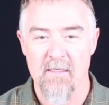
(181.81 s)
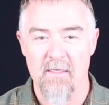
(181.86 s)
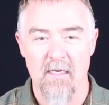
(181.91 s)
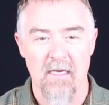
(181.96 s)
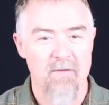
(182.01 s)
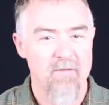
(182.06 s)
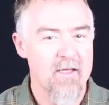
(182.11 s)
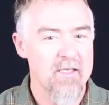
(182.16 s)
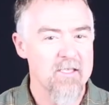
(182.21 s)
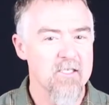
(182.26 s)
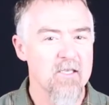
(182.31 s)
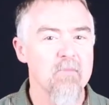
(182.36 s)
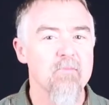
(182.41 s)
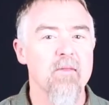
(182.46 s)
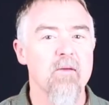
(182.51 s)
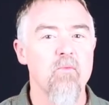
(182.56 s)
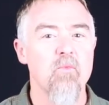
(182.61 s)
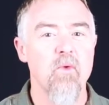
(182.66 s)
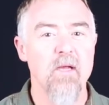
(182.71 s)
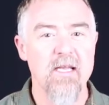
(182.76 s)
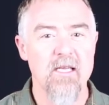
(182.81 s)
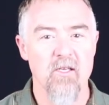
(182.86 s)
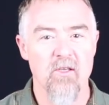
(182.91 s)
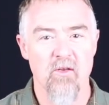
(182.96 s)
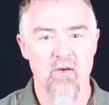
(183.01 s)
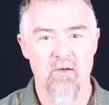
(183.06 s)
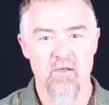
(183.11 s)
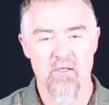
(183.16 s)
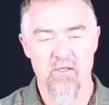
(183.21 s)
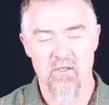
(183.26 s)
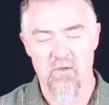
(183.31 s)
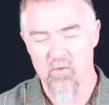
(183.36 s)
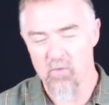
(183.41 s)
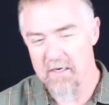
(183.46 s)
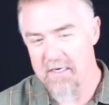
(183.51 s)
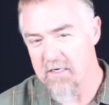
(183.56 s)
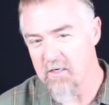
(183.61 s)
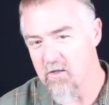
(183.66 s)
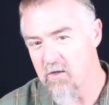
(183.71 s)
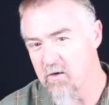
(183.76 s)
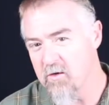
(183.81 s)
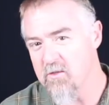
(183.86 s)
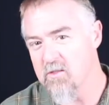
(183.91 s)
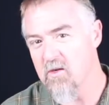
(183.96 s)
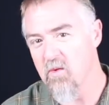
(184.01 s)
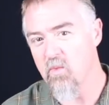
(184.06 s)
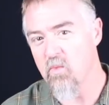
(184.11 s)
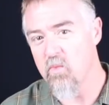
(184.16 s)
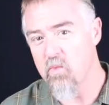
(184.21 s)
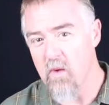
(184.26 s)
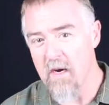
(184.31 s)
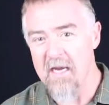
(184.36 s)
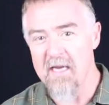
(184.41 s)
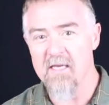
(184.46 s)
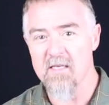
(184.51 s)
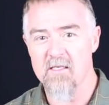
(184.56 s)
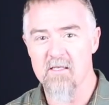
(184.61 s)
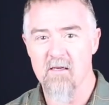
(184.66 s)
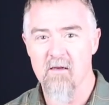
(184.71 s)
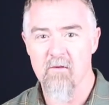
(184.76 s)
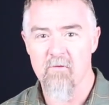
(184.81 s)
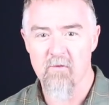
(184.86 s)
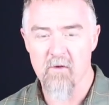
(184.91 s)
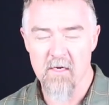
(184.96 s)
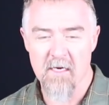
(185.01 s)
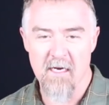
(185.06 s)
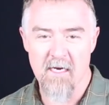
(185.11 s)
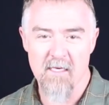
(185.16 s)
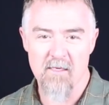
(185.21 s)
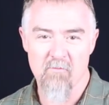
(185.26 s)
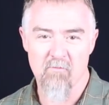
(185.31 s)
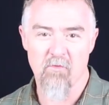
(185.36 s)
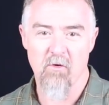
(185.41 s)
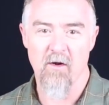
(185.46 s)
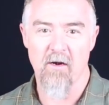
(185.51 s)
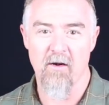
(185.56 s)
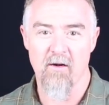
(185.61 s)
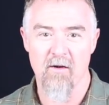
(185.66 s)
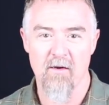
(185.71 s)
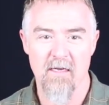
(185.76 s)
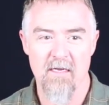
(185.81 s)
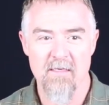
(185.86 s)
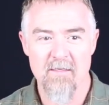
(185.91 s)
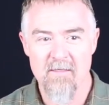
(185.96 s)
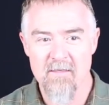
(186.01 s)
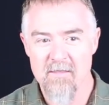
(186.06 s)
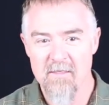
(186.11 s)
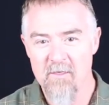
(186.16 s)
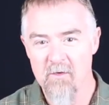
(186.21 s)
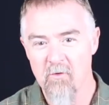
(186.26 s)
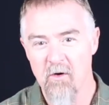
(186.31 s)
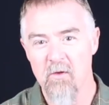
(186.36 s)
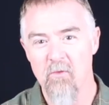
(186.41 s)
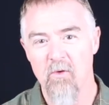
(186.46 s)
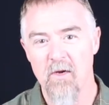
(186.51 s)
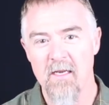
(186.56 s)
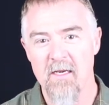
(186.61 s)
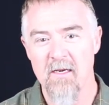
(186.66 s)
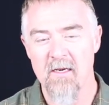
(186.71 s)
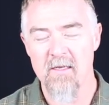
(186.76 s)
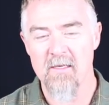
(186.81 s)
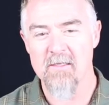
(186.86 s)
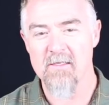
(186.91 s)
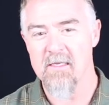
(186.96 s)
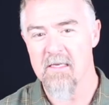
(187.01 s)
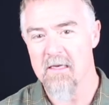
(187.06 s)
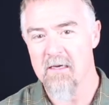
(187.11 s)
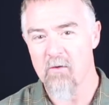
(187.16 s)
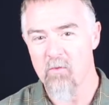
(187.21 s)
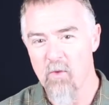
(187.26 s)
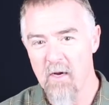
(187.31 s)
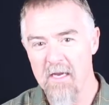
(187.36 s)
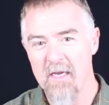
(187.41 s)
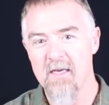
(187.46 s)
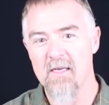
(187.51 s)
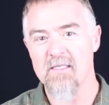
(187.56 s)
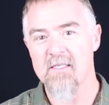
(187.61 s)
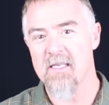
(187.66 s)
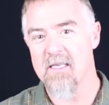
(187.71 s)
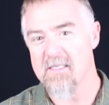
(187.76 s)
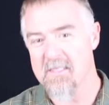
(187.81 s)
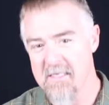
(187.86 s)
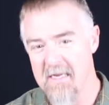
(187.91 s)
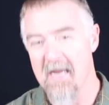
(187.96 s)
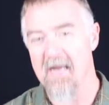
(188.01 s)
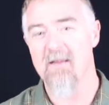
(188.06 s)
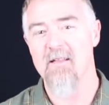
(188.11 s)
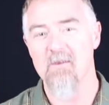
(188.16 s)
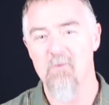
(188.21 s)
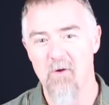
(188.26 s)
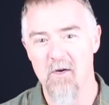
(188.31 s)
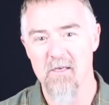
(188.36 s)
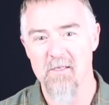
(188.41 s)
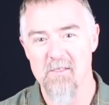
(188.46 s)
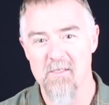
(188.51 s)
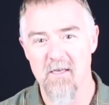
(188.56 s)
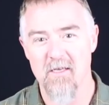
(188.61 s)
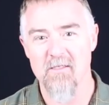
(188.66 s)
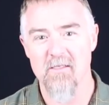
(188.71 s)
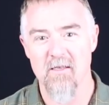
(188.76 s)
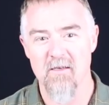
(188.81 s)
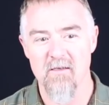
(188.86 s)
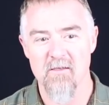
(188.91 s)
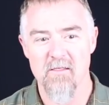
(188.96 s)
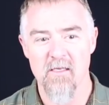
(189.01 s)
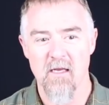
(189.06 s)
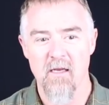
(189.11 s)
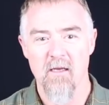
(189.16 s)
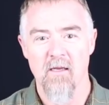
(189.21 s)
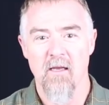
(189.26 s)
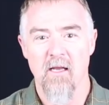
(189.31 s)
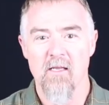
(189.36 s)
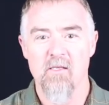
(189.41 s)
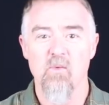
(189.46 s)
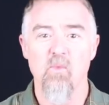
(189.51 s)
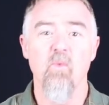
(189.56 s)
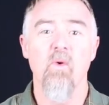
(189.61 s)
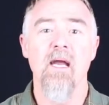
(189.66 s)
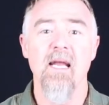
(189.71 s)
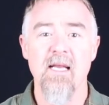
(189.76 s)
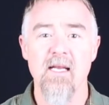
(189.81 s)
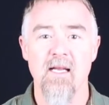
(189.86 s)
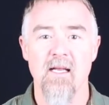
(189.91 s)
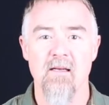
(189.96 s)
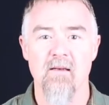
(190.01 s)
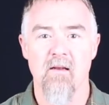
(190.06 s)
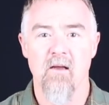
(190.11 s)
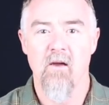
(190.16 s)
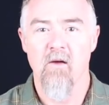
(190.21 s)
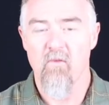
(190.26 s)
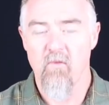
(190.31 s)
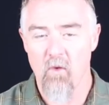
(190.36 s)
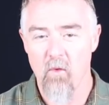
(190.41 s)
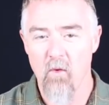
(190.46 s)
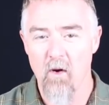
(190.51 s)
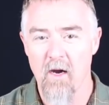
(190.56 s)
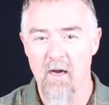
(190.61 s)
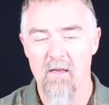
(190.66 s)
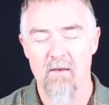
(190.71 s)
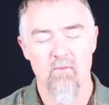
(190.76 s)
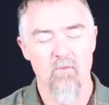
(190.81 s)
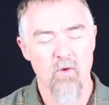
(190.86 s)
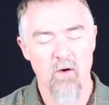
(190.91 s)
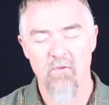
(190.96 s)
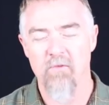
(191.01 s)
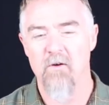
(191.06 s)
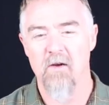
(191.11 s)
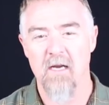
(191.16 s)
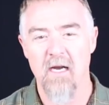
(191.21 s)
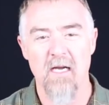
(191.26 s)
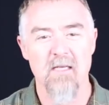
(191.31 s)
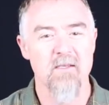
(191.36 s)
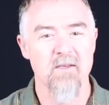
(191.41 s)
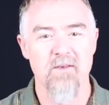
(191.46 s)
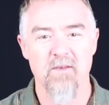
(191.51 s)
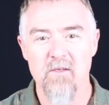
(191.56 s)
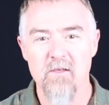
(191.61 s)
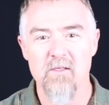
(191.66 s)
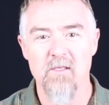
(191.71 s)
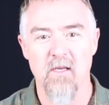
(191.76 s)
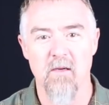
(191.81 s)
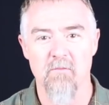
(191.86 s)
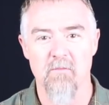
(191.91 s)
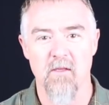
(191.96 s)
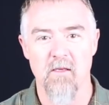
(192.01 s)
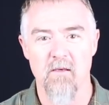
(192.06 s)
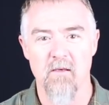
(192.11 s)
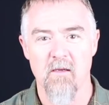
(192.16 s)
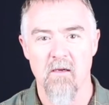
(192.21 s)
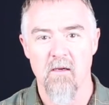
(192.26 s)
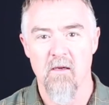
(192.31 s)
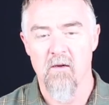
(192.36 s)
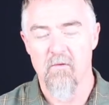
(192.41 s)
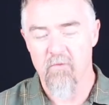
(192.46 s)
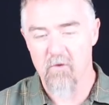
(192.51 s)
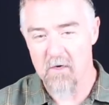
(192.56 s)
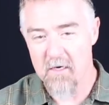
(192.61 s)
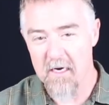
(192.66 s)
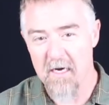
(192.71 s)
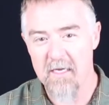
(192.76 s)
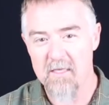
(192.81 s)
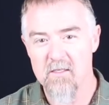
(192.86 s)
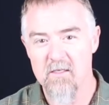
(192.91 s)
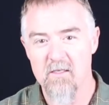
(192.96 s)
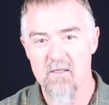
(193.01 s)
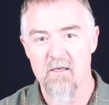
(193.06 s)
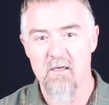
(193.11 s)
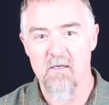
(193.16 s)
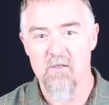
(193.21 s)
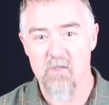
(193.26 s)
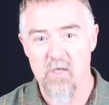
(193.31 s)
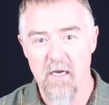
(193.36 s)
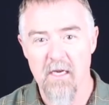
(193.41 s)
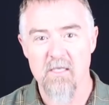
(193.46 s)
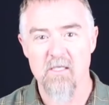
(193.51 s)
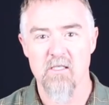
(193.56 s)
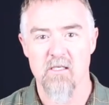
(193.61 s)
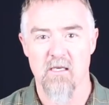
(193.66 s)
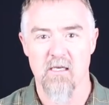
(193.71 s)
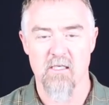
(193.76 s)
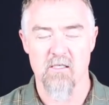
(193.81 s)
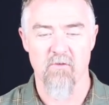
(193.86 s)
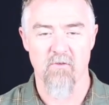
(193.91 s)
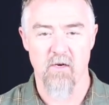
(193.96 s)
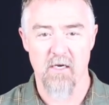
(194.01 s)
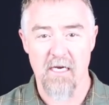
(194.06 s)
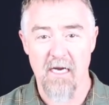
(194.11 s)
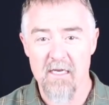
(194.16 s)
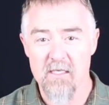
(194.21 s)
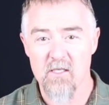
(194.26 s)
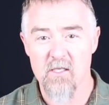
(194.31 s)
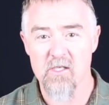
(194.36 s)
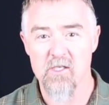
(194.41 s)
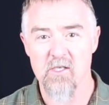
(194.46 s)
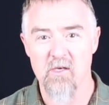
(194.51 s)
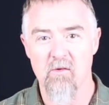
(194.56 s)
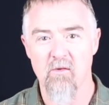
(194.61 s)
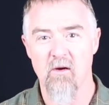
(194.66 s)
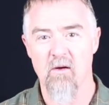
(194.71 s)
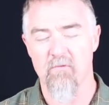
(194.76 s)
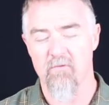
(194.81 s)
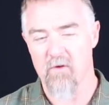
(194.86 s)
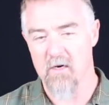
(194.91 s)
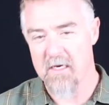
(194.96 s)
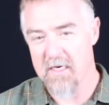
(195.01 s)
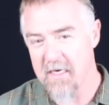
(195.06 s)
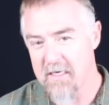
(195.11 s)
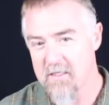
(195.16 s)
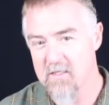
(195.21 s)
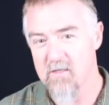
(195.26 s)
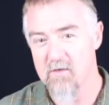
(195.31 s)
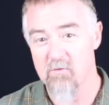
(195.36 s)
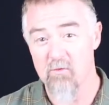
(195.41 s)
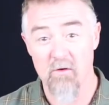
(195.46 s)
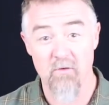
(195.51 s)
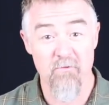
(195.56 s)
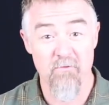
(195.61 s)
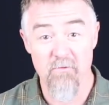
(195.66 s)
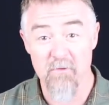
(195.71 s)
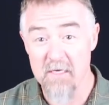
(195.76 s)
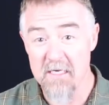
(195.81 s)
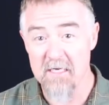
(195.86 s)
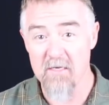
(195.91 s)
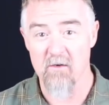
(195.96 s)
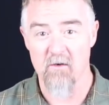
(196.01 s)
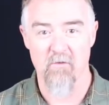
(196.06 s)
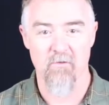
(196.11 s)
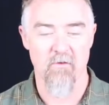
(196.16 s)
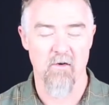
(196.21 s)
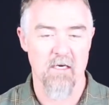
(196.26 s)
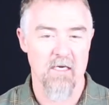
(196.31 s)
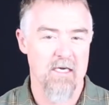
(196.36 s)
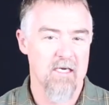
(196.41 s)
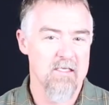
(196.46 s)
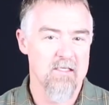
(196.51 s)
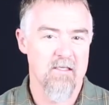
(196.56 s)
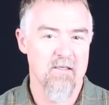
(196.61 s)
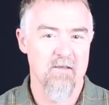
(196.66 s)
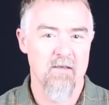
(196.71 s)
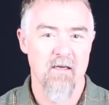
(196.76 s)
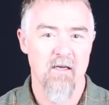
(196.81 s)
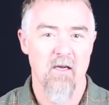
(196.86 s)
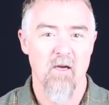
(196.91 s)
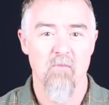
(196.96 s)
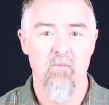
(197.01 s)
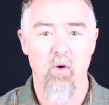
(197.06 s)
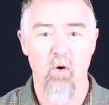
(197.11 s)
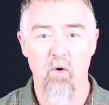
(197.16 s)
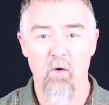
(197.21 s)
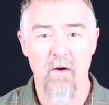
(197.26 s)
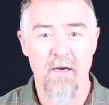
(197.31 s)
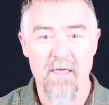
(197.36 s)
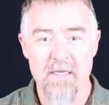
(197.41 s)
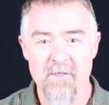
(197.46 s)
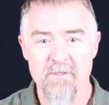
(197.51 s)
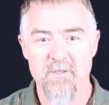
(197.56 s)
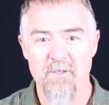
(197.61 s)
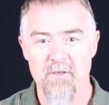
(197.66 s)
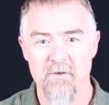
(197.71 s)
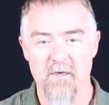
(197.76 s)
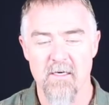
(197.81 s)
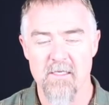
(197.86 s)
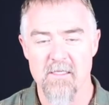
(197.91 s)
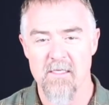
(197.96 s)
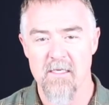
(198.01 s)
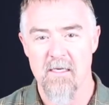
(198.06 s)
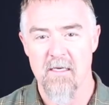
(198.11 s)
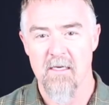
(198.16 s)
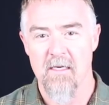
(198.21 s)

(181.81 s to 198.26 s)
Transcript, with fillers: And that's something we could learn to do. We could learn to wait for God in prayer. And you know what waiting is? Waiting is exactly what it says it is. It's waiting for what? Well, for God to do something for God to change things, for God to show up, for God to reveal, for God to pour into us.